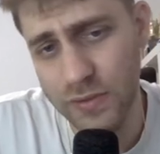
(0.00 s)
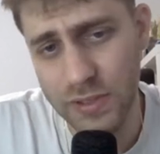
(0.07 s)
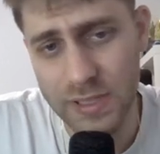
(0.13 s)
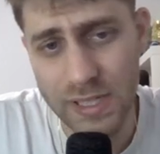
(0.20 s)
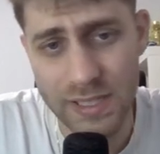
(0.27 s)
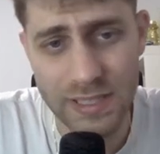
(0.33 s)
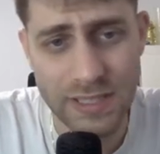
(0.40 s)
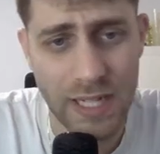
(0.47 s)

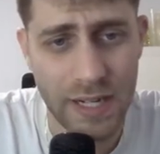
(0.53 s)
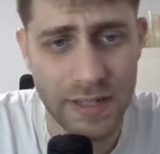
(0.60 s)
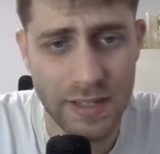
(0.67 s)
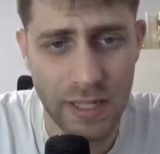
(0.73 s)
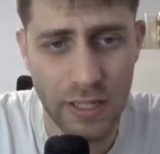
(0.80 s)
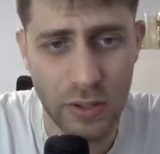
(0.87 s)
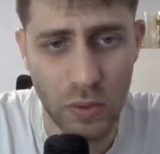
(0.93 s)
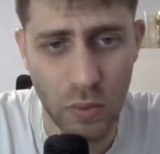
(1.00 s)

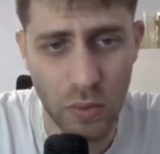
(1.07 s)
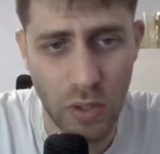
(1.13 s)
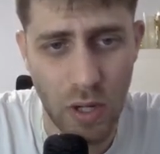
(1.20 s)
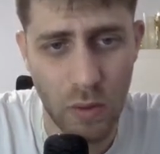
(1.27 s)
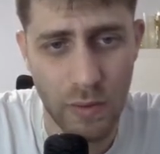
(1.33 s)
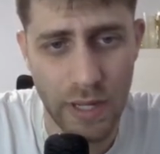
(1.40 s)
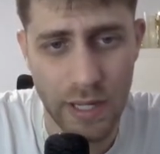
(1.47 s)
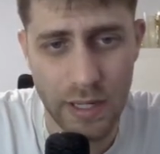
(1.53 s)
starting to, you
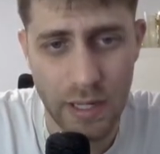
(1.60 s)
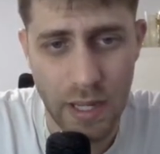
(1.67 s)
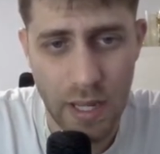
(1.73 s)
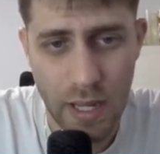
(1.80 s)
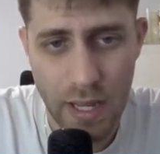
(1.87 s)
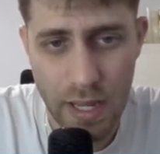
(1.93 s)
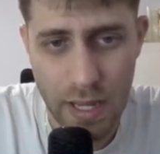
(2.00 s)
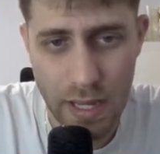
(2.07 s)
know, like,
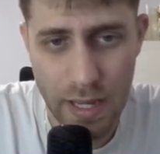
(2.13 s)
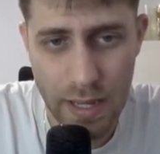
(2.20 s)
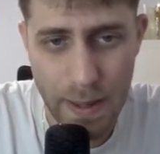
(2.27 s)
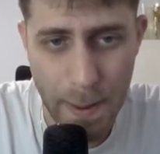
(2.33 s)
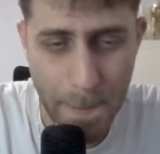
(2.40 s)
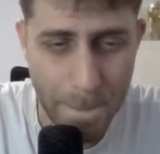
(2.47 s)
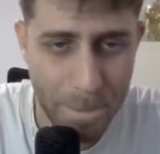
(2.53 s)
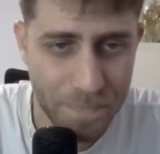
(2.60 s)

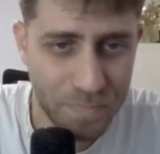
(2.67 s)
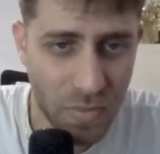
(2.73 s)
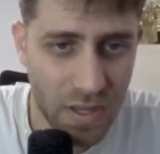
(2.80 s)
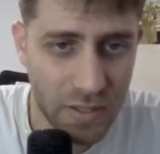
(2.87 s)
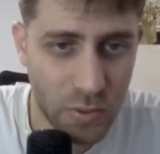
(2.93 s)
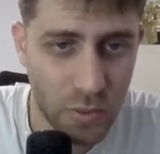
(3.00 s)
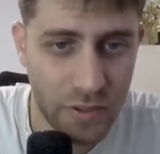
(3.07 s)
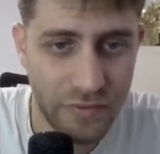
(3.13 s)

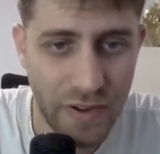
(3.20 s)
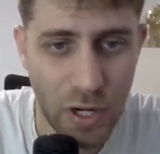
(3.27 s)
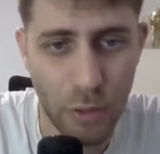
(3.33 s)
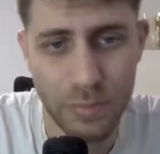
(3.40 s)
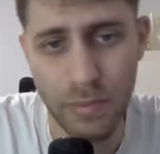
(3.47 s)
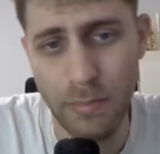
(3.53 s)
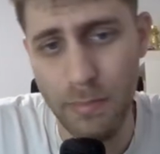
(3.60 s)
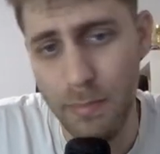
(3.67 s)
to
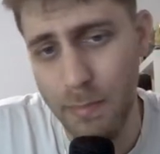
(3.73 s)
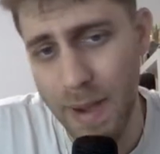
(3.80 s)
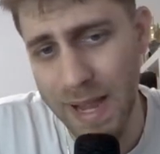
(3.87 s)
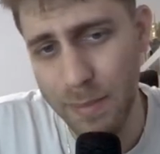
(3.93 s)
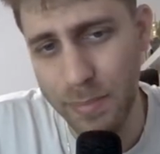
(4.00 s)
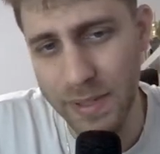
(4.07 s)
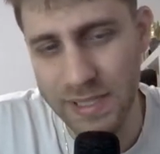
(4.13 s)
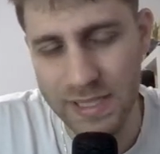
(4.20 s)
develop my
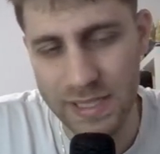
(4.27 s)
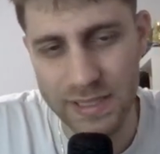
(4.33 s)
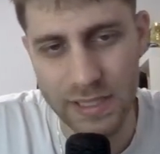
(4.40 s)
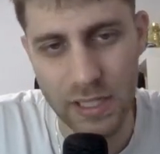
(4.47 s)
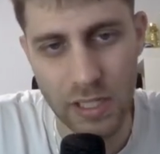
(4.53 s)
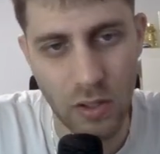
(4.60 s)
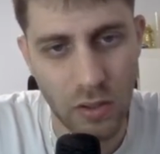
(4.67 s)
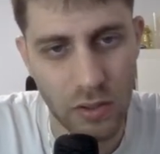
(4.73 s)
pieces,
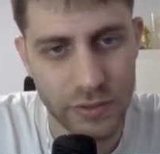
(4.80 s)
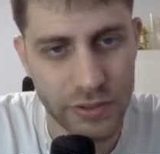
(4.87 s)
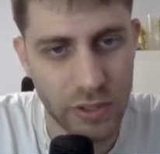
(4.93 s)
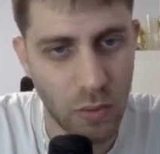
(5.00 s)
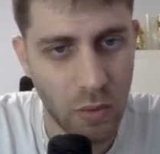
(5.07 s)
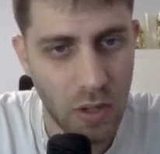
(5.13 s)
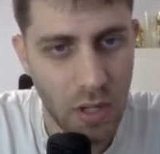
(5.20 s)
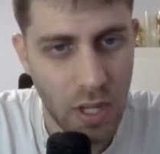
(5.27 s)
and
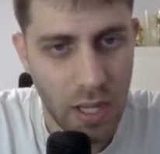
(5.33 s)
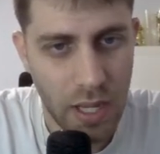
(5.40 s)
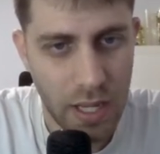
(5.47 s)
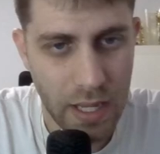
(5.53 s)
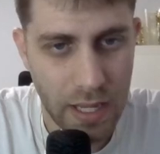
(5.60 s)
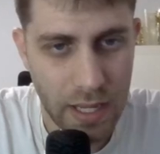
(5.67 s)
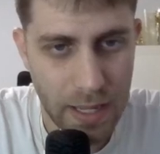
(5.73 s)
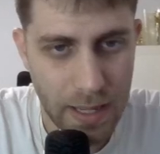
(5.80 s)
also
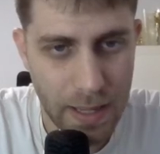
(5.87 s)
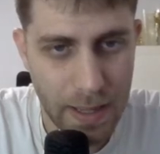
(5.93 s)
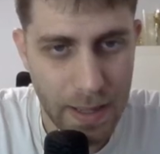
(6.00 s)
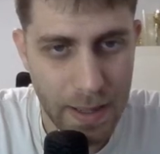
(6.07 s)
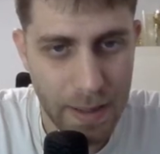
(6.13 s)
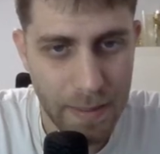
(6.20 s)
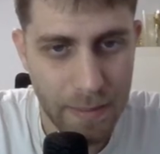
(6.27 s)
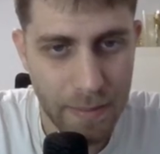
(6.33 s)

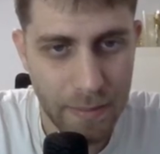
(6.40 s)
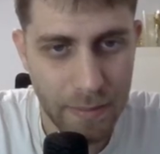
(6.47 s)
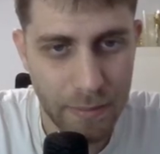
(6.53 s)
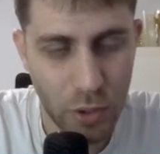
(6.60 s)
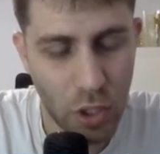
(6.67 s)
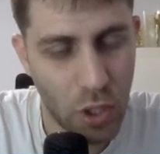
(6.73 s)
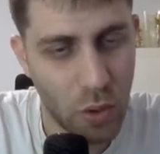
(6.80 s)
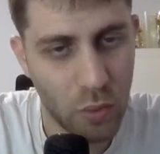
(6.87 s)
you
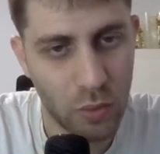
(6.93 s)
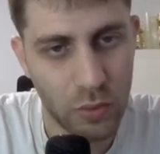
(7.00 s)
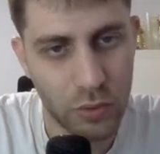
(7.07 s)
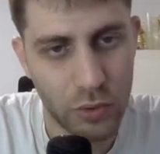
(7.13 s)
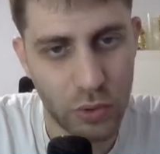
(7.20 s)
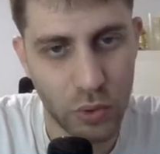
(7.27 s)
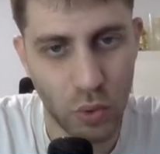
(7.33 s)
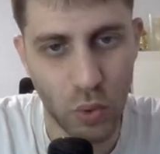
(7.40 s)
know,
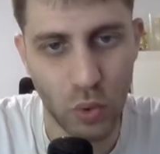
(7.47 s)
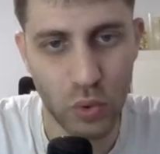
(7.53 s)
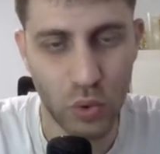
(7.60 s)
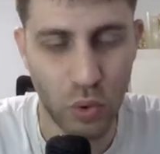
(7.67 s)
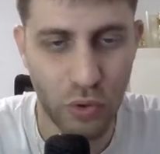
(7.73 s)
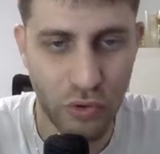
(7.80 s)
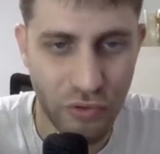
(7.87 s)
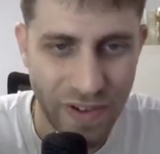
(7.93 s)

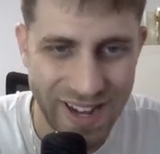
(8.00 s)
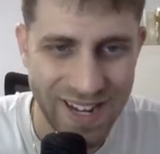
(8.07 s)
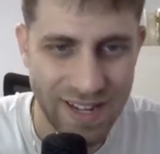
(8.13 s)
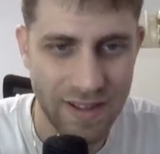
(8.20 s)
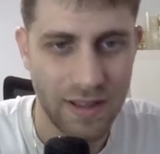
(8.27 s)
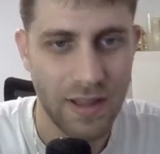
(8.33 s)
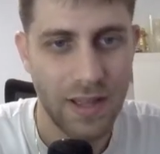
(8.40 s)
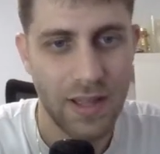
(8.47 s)
to
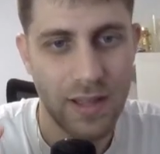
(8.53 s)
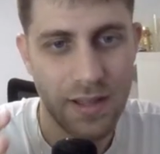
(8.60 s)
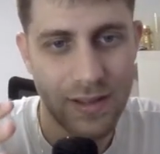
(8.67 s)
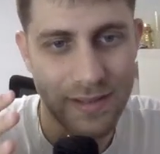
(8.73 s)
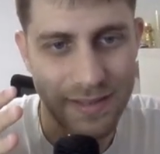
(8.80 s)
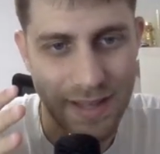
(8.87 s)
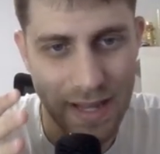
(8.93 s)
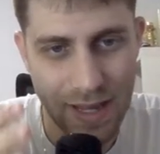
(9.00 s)
shrink
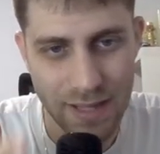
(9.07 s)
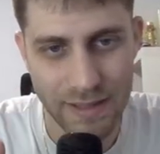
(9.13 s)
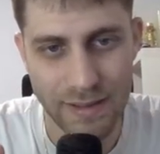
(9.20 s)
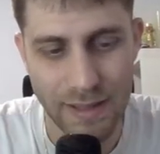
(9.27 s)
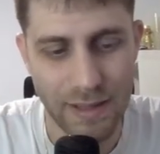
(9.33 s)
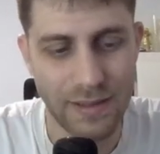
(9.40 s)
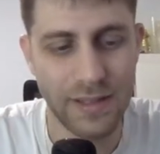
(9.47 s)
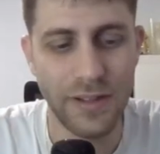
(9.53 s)

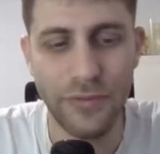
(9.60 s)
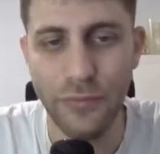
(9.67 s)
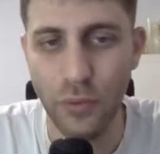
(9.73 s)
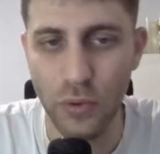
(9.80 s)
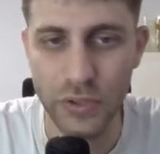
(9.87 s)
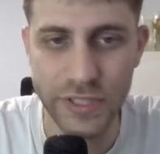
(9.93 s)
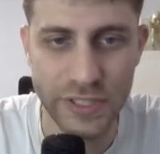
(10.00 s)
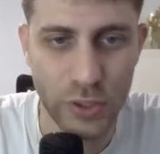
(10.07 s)
the
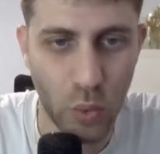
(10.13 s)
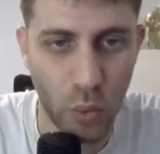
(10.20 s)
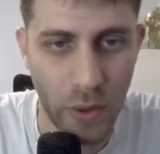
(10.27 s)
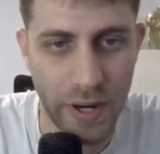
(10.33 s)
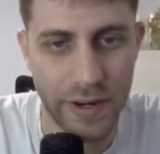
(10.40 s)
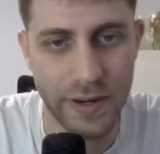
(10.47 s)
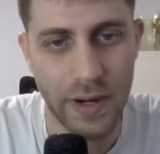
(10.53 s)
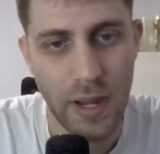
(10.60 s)
d4
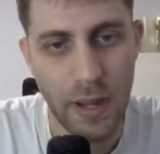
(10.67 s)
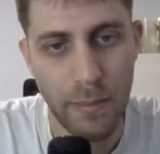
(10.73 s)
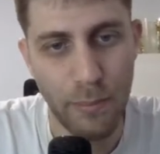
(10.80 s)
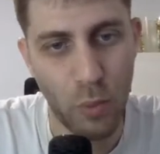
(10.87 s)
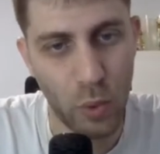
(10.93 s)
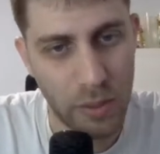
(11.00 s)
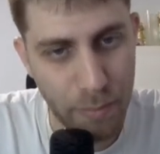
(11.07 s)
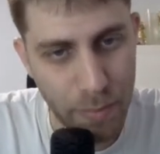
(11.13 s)
square
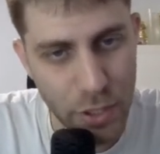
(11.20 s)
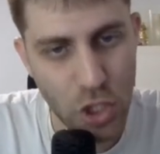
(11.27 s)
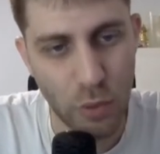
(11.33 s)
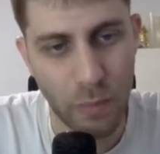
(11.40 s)
with bishop